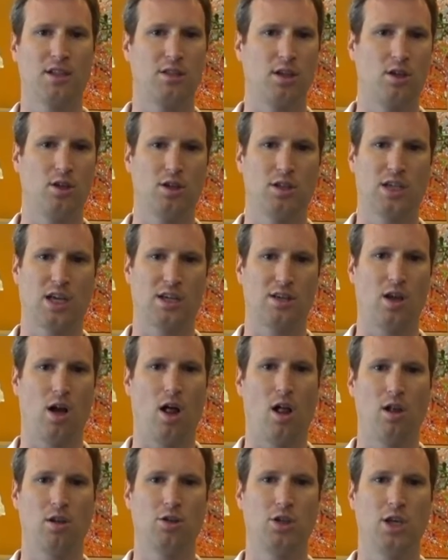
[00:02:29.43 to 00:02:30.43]
it's a good
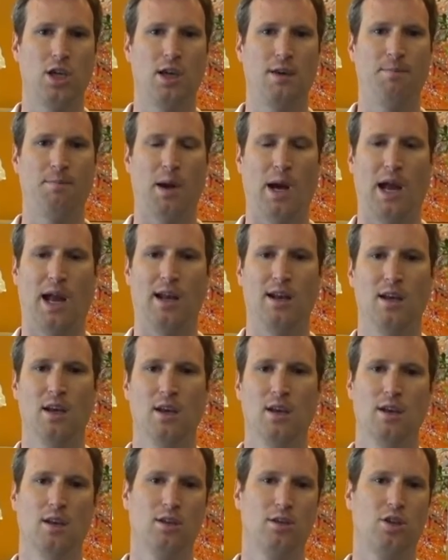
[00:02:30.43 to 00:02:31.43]
technology, but
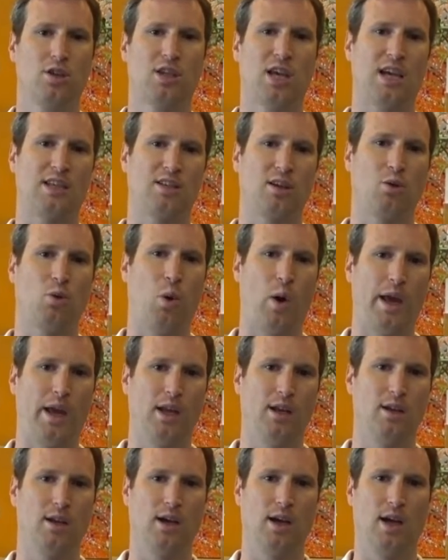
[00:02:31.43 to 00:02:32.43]
just hasn't
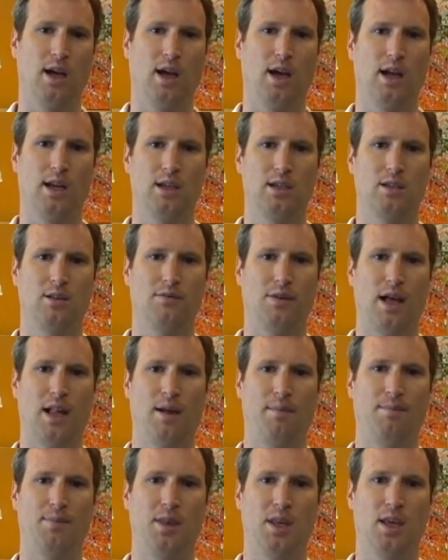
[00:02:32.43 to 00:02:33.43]
quite
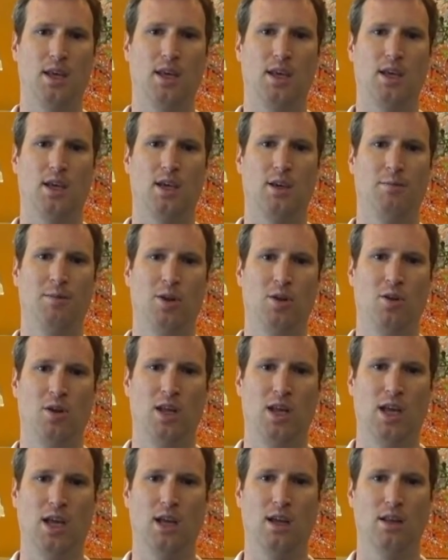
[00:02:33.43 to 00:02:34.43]
developed the
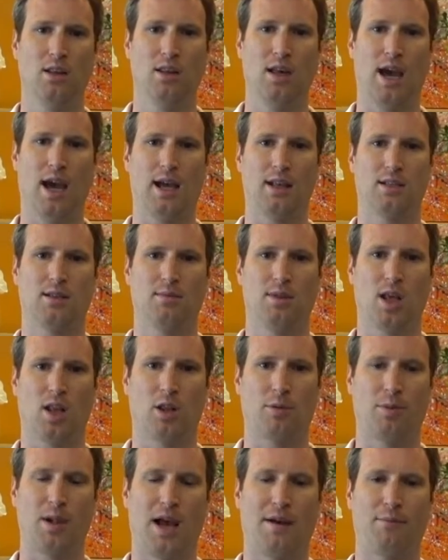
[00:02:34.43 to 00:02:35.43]
community that some of
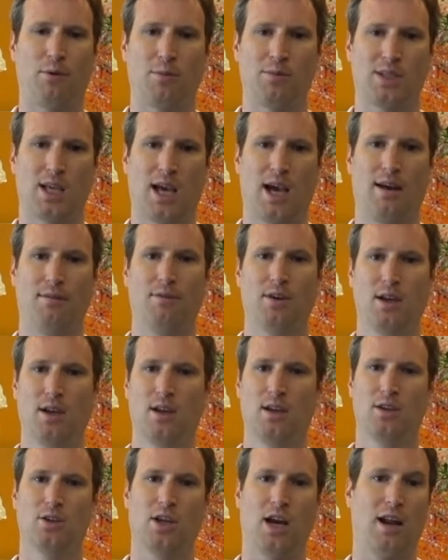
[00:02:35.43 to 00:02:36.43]
the other platforms have.
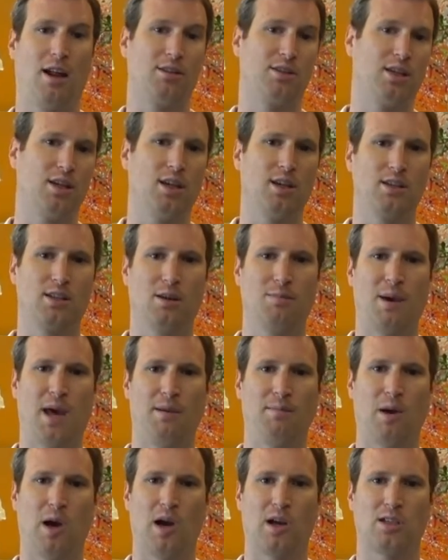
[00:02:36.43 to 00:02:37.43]
Shout out to
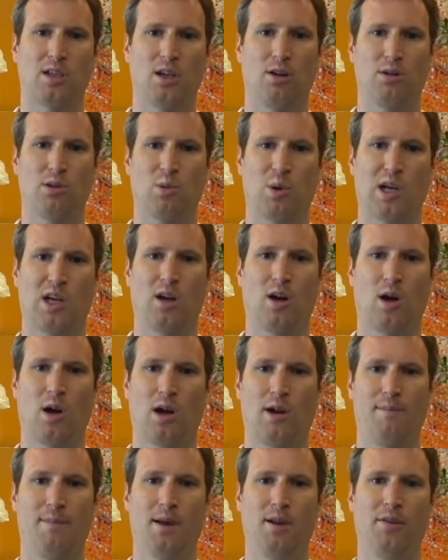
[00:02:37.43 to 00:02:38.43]
Ben Marks. I know he's working
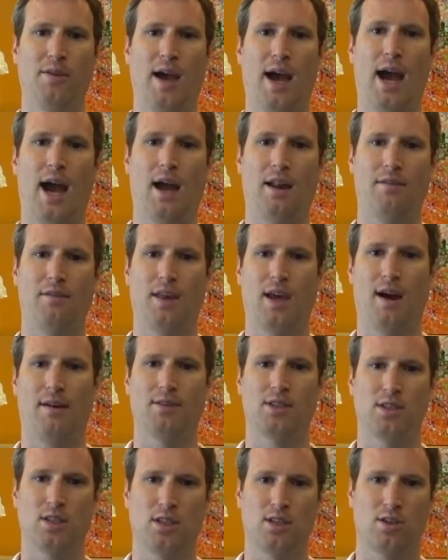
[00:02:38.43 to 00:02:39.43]
hard to build that, and they
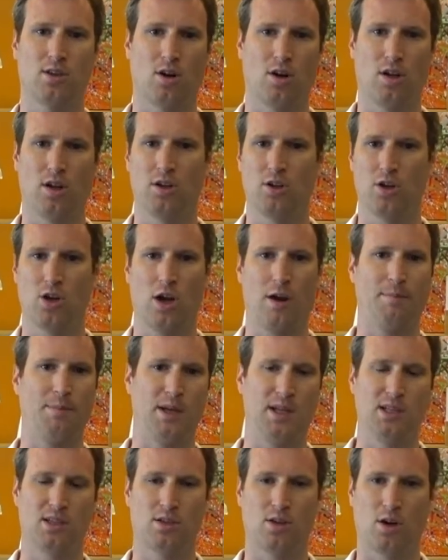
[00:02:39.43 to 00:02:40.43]
obviously started in
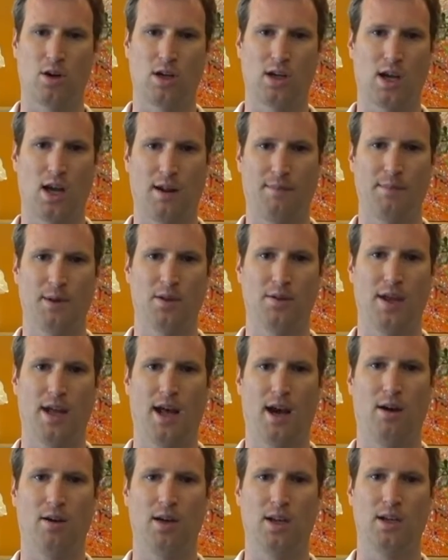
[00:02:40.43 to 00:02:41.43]
Europe, and he's starting to kind of build
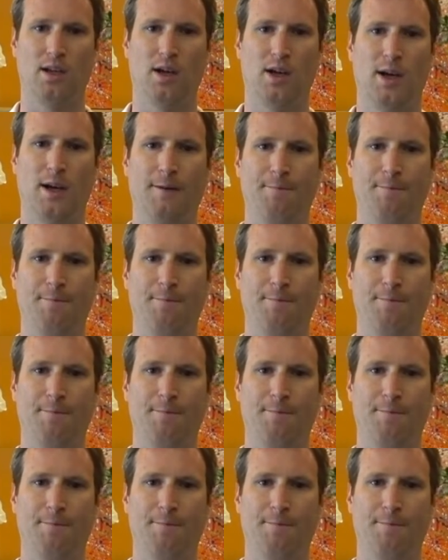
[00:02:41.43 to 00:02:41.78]
that out in